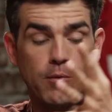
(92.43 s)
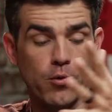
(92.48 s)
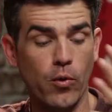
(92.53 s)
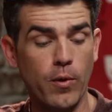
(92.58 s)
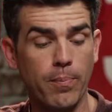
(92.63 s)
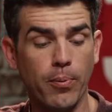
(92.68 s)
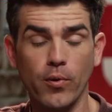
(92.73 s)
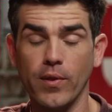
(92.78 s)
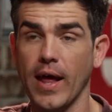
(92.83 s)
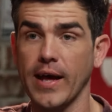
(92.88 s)
Can
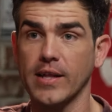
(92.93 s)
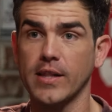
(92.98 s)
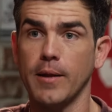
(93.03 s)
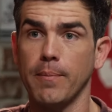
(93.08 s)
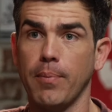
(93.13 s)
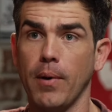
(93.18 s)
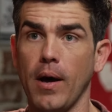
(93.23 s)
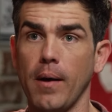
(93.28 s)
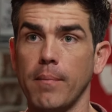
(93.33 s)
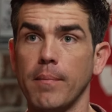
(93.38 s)
we pull that
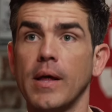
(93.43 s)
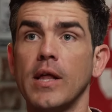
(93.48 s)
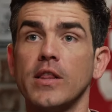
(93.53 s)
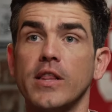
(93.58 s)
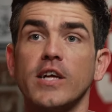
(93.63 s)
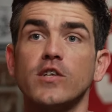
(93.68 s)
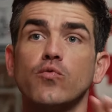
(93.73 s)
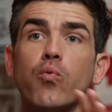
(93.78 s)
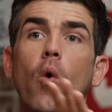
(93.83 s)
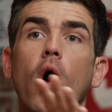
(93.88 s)
clip up?
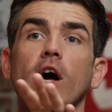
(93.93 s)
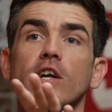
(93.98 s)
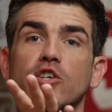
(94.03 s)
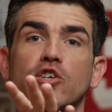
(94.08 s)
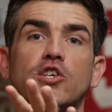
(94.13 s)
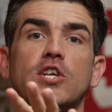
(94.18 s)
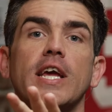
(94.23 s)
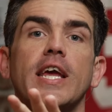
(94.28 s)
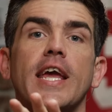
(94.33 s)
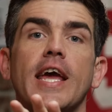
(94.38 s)
Let's
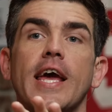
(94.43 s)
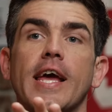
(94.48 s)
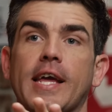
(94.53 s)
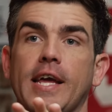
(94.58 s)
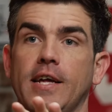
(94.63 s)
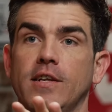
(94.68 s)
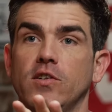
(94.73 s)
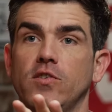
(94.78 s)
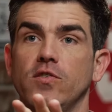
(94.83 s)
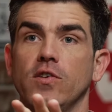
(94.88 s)
watch T.
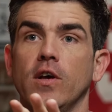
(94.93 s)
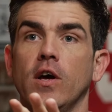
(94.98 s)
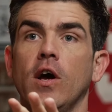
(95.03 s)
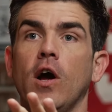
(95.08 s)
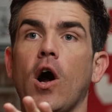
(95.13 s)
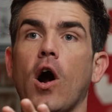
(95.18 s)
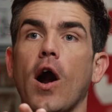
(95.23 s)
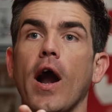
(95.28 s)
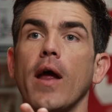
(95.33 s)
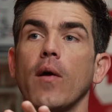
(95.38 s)
Higgins,
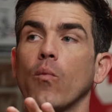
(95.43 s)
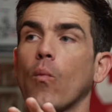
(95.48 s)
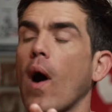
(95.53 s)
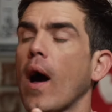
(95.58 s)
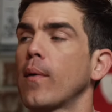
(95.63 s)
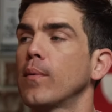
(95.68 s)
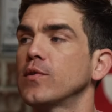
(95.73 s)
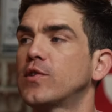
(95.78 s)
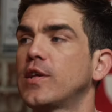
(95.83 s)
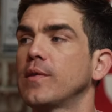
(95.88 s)
all right?
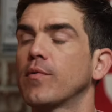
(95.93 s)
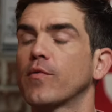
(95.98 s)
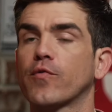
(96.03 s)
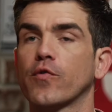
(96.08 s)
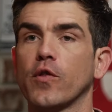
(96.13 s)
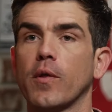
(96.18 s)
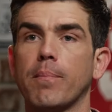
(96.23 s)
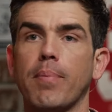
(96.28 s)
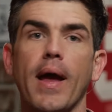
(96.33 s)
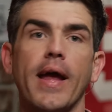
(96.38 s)
Wide receiver
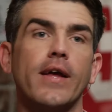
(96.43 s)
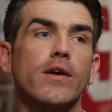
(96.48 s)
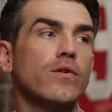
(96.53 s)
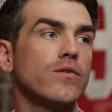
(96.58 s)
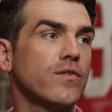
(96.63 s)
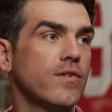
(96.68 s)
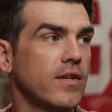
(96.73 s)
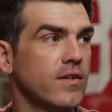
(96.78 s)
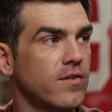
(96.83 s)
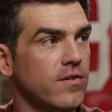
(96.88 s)
for the
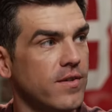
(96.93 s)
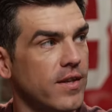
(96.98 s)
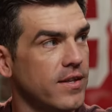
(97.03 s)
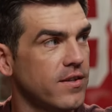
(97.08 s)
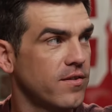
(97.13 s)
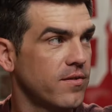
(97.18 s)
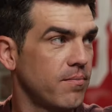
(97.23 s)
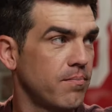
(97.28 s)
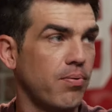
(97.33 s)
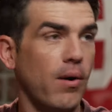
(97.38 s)
Bengals
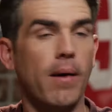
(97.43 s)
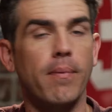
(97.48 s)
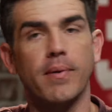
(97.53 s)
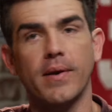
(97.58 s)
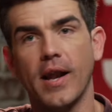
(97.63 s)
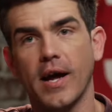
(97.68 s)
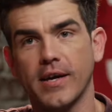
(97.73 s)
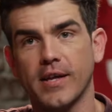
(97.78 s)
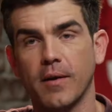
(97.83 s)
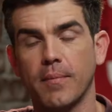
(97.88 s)
that's probably
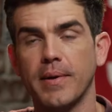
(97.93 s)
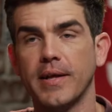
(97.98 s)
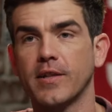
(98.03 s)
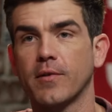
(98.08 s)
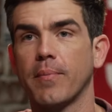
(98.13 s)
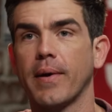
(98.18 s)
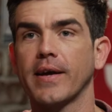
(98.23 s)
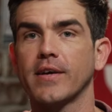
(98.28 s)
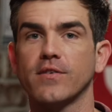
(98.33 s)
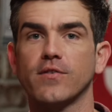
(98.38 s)
not going to be at
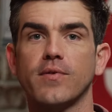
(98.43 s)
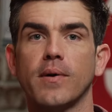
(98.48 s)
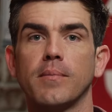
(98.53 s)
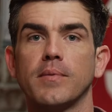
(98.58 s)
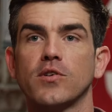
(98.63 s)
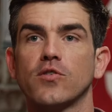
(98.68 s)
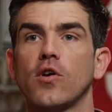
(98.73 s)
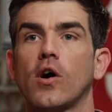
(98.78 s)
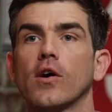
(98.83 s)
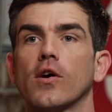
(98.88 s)
the Bengals for
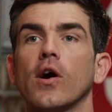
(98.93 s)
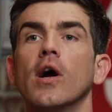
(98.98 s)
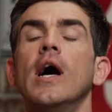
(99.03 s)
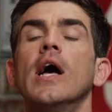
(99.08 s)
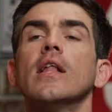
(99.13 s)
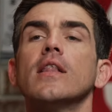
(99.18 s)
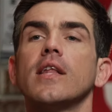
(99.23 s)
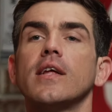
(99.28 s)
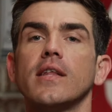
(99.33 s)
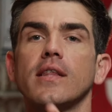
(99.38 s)
much longer.
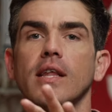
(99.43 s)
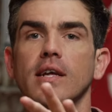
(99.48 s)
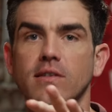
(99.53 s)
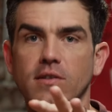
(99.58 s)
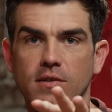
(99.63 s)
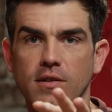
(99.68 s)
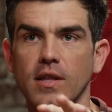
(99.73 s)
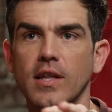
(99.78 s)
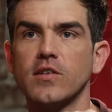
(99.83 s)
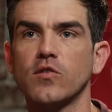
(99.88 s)

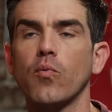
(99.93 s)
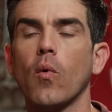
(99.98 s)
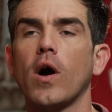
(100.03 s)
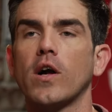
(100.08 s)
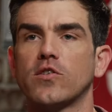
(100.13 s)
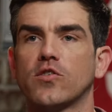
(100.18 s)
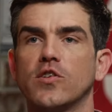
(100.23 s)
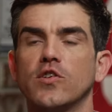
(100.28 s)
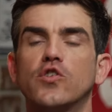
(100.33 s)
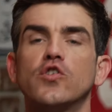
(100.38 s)
Let's
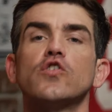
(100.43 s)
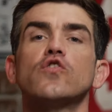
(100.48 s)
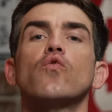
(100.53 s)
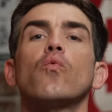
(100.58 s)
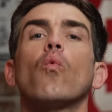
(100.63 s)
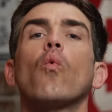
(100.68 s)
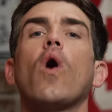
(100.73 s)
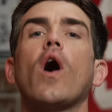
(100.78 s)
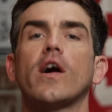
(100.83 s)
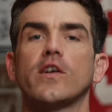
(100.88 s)
watch this. Just
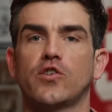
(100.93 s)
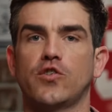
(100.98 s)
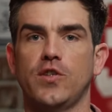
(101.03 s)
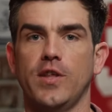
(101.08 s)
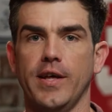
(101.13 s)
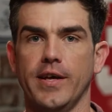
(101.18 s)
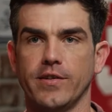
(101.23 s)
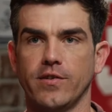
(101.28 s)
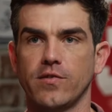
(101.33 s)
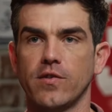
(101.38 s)
watch
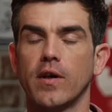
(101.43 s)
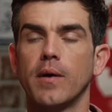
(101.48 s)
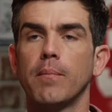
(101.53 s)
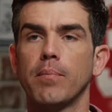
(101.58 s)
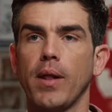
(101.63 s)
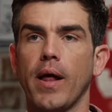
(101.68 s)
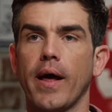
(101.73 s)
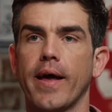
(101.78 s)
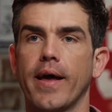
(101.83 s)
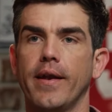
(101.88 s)
this.
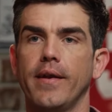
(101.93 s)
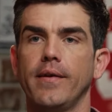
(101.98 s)
Play it.